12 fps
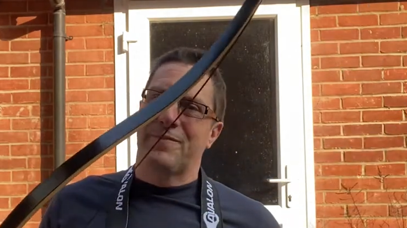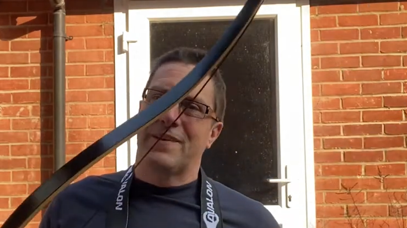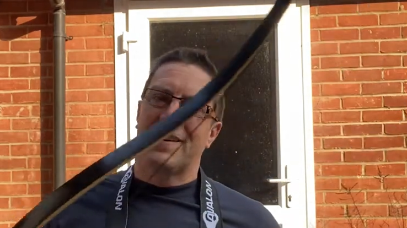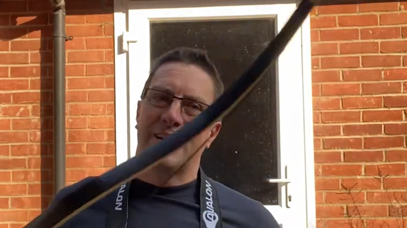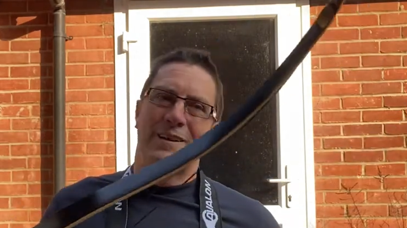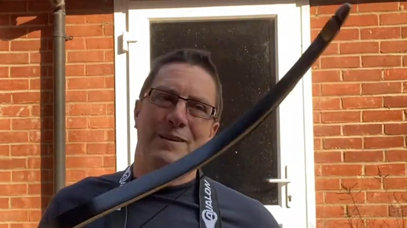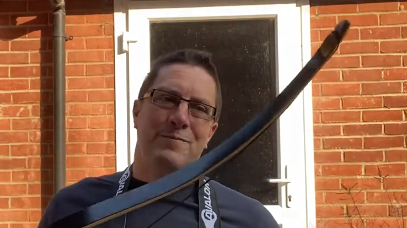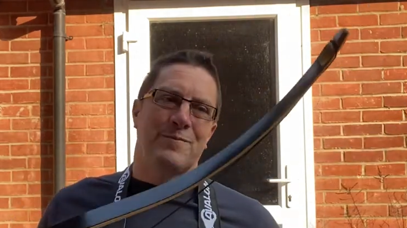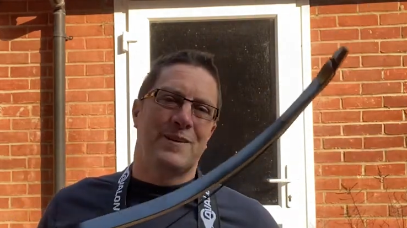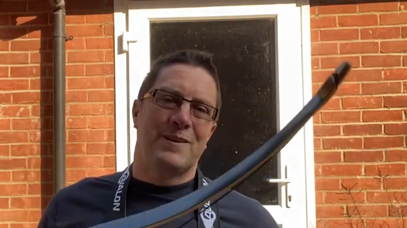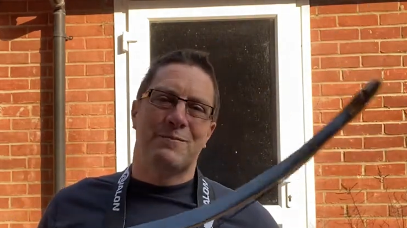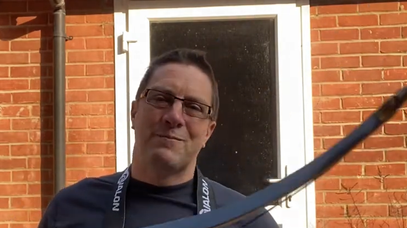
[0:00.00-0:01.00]
Uh,
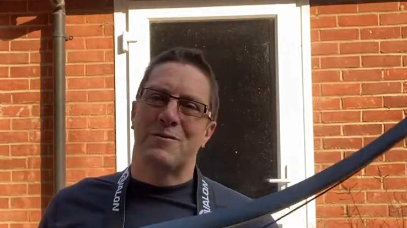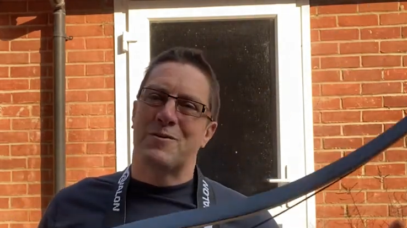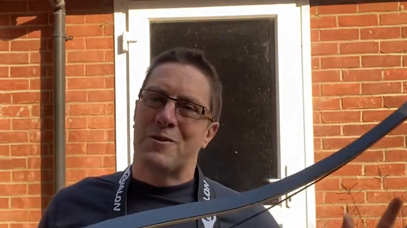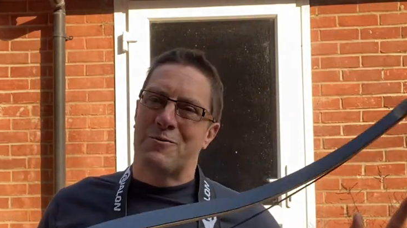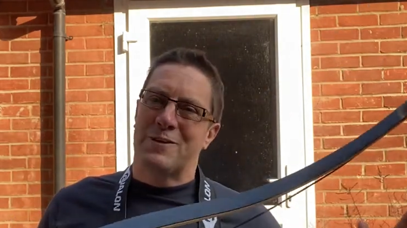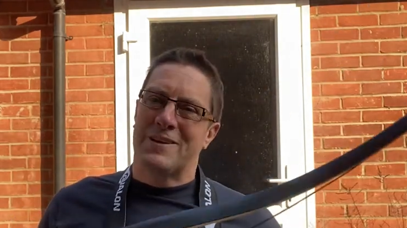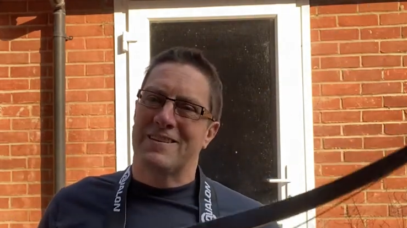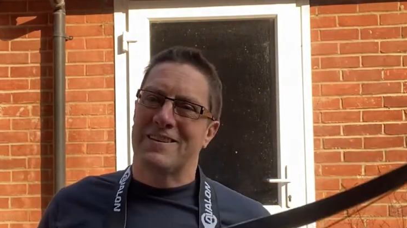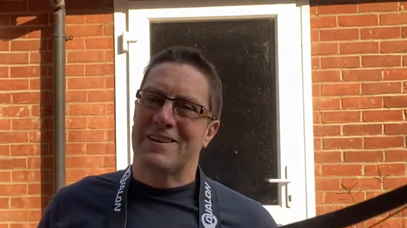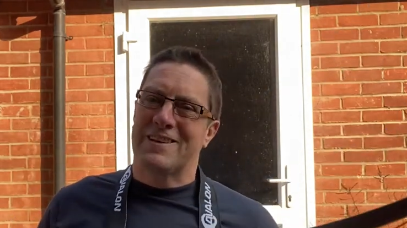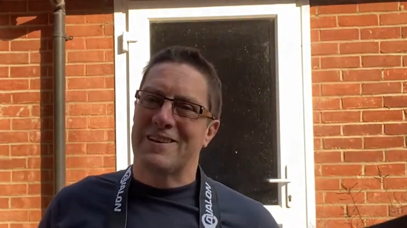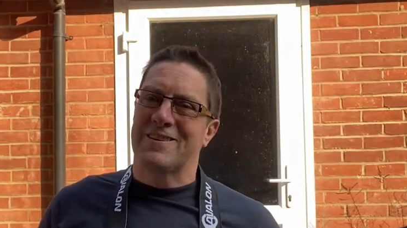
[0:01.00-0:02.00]
I'm nowhere near the
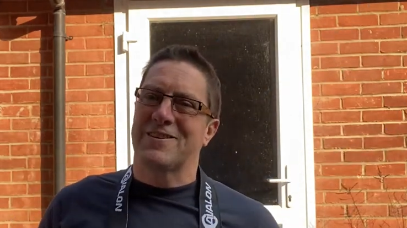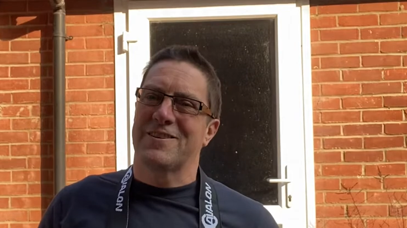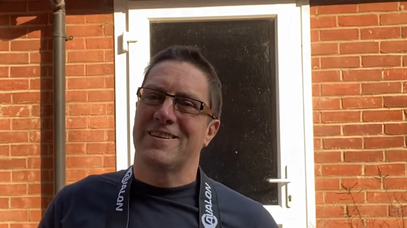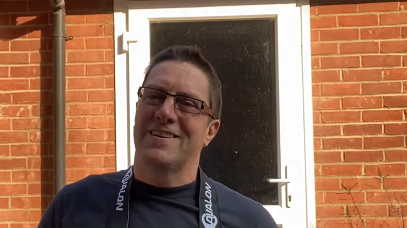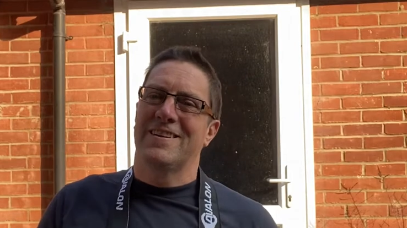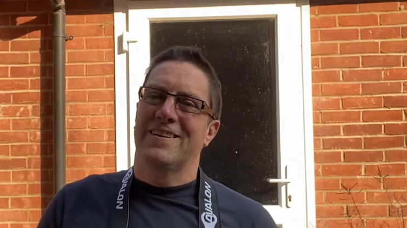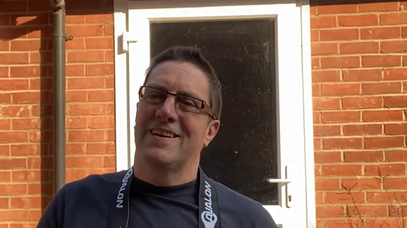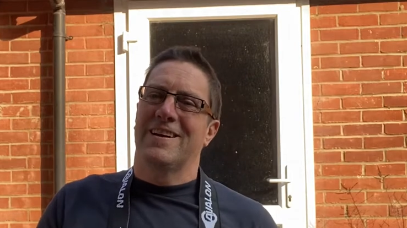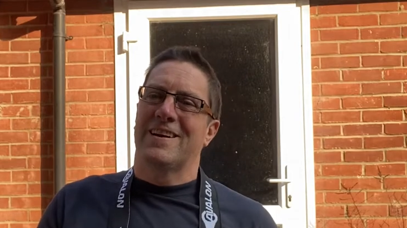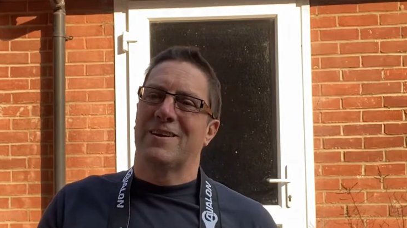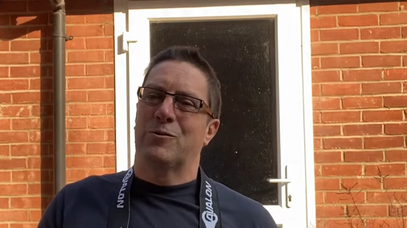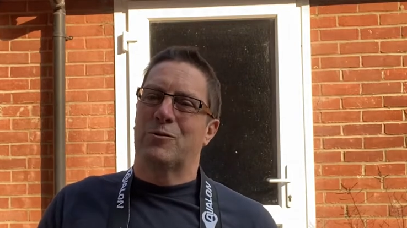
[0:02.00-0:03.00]
archer,
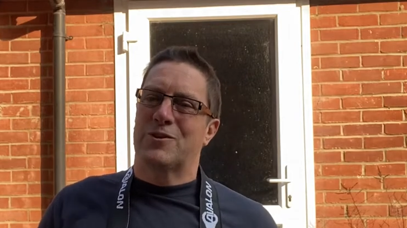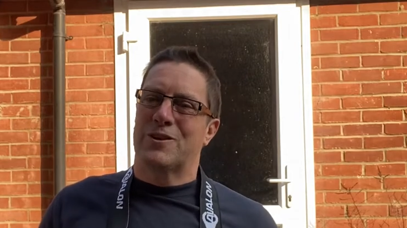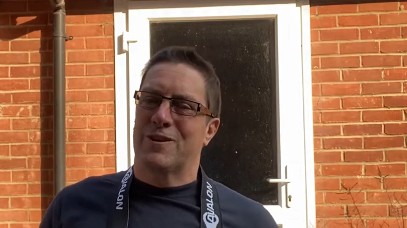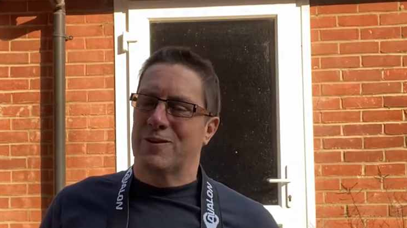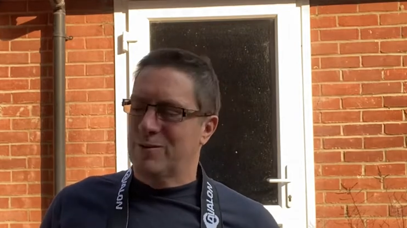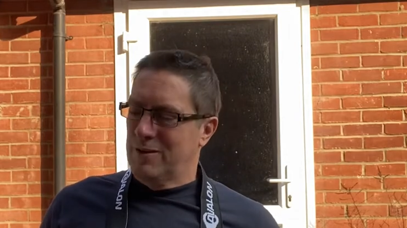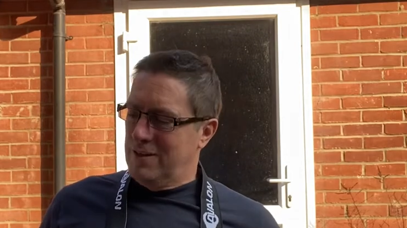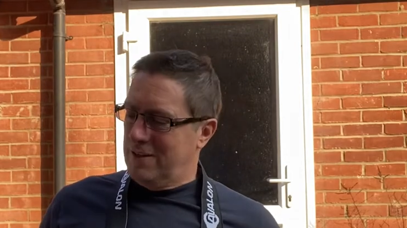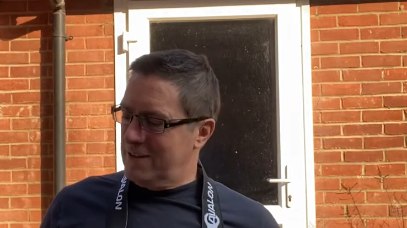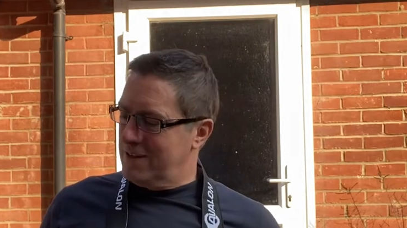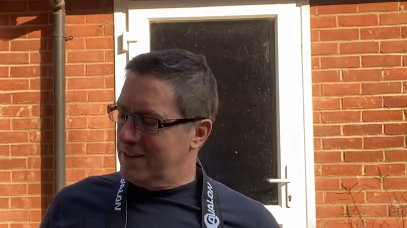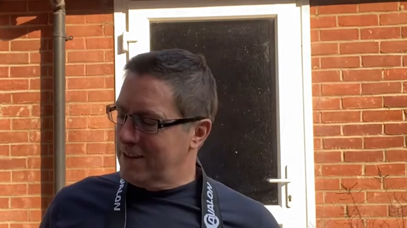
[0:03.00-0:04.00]
and also I
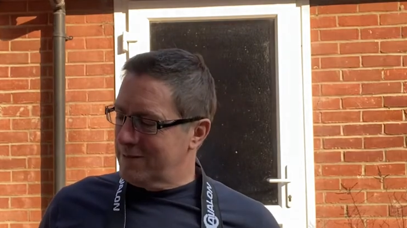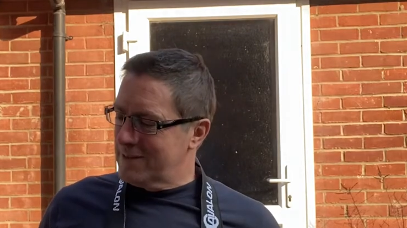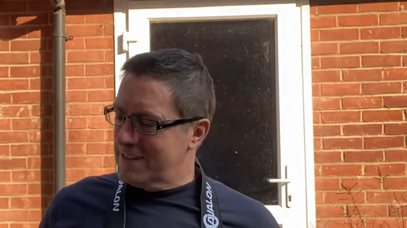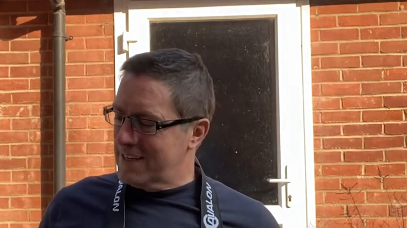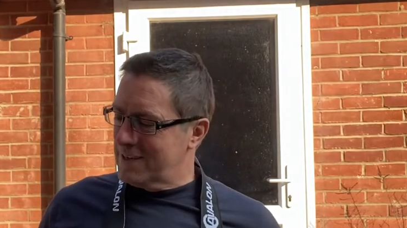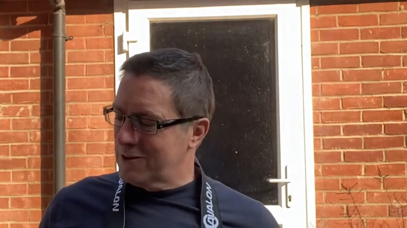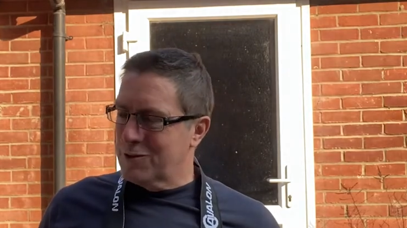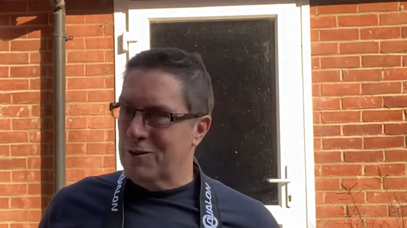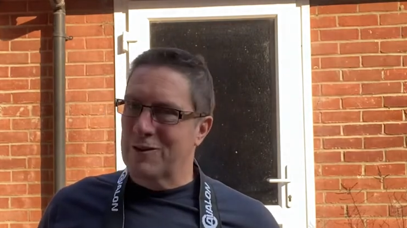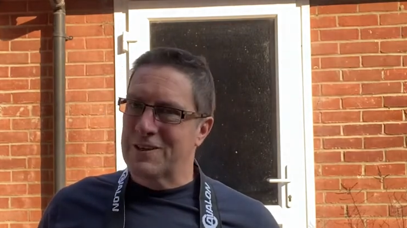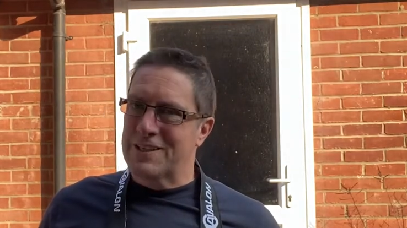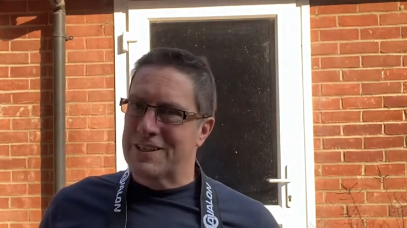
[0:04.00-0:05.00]
don't have the technical
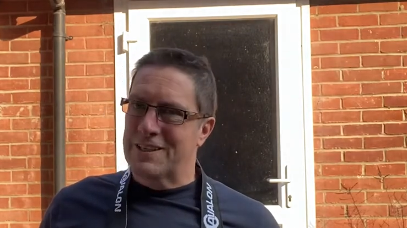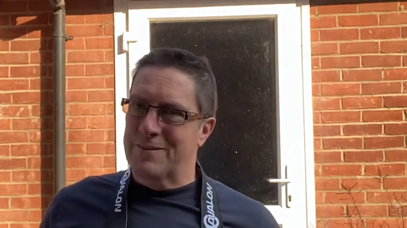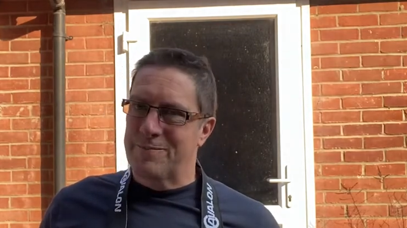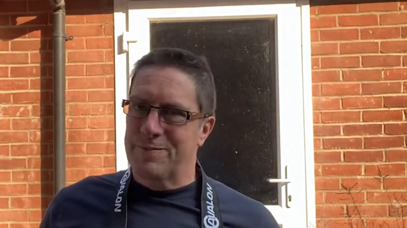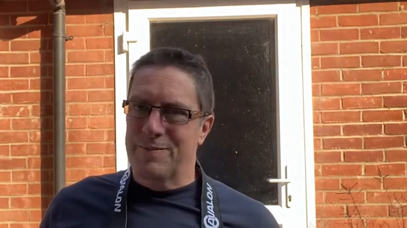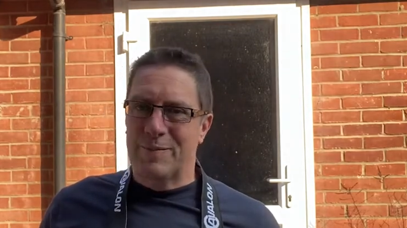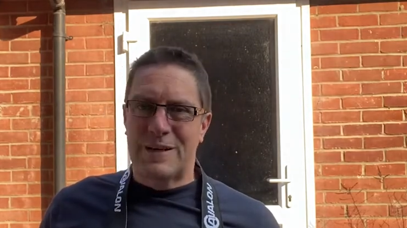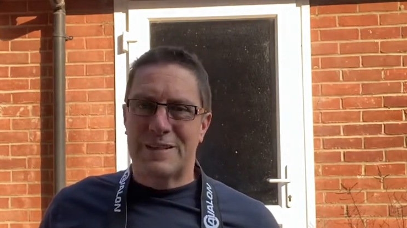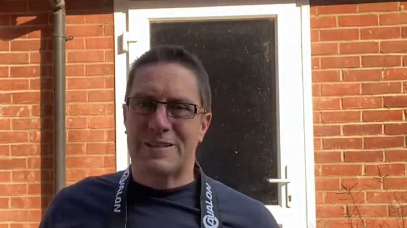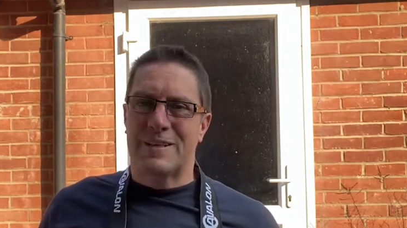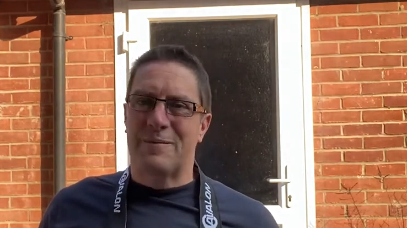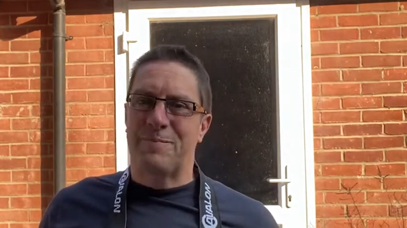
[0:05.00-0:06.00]
knowledge either,
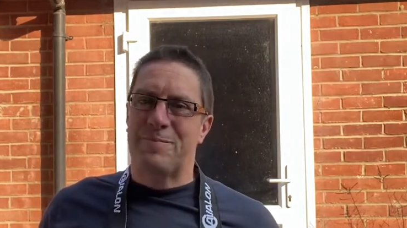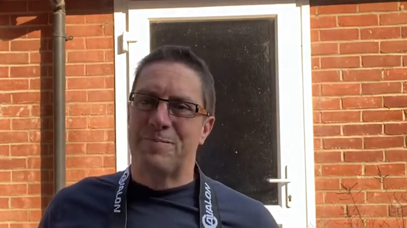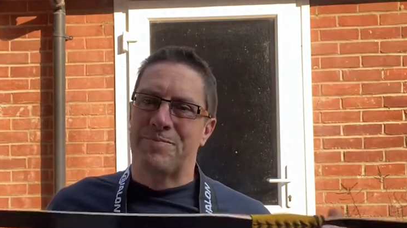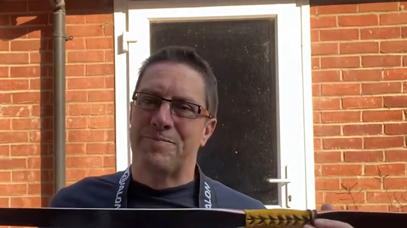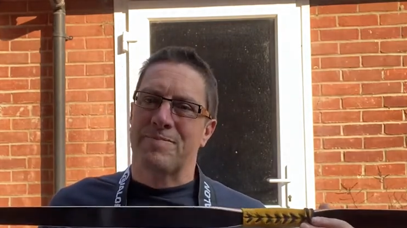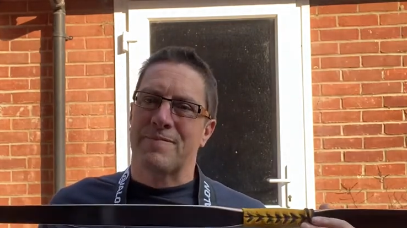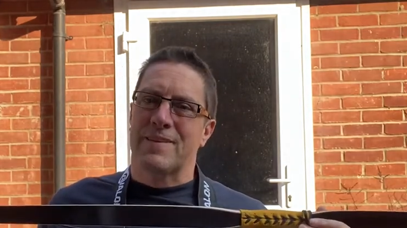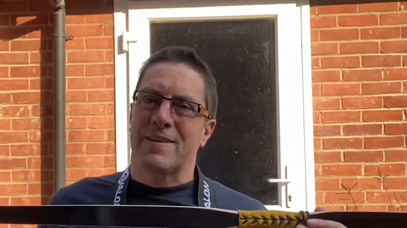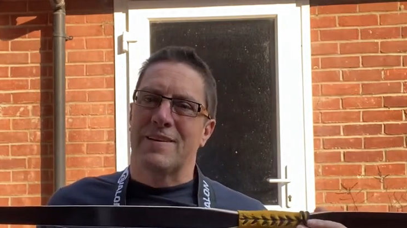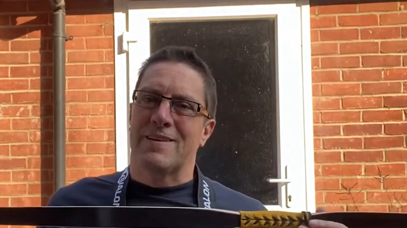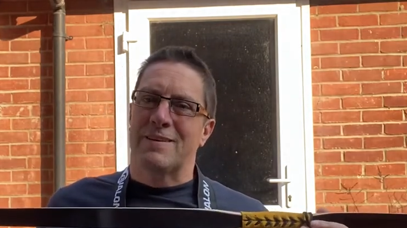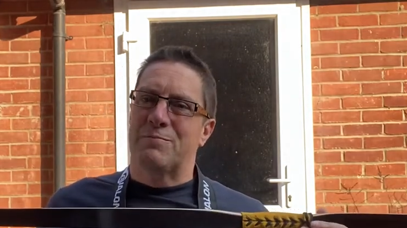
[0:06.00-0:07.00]
but um,
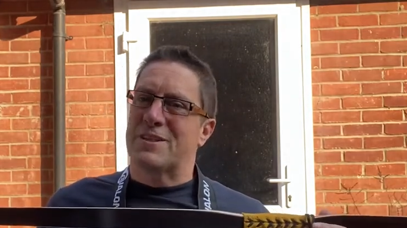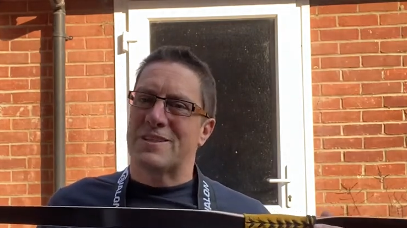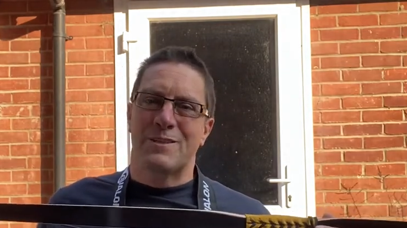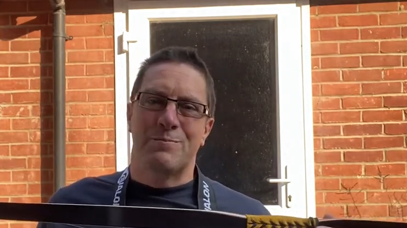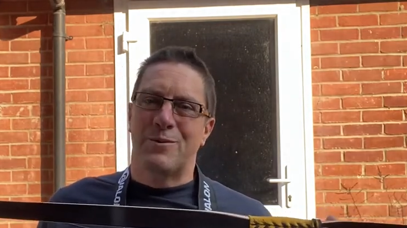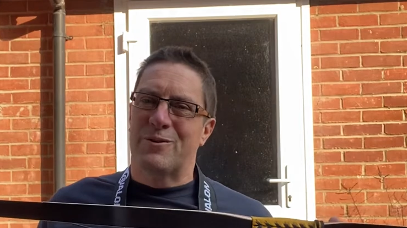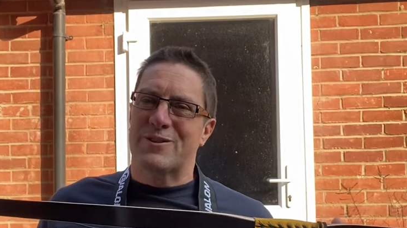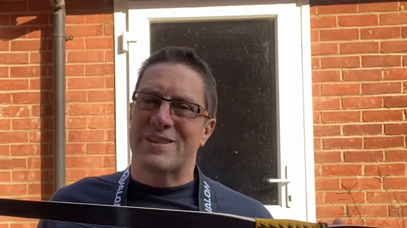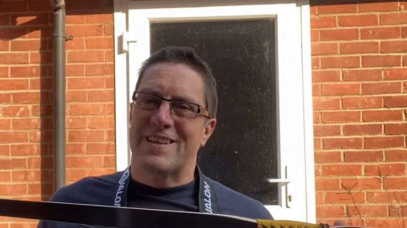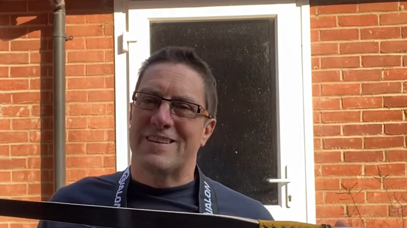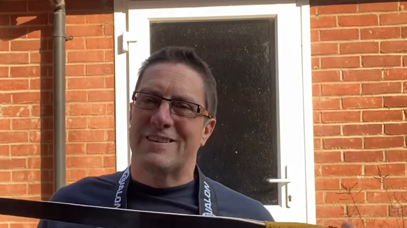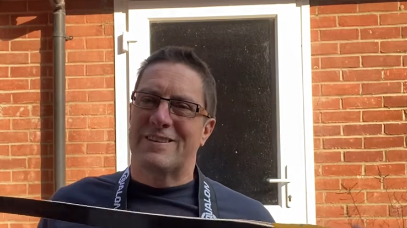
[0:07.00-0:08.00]
I'm just a box
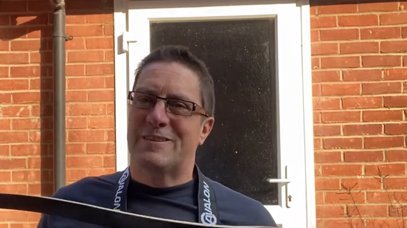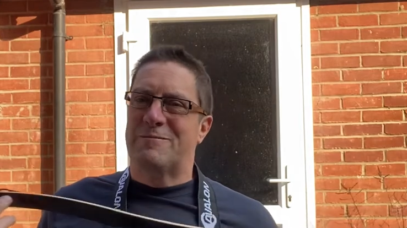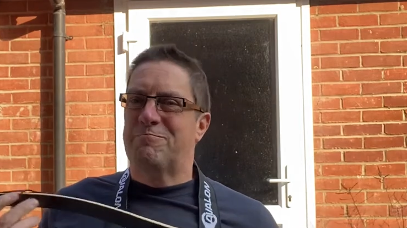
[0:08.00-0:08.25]
standard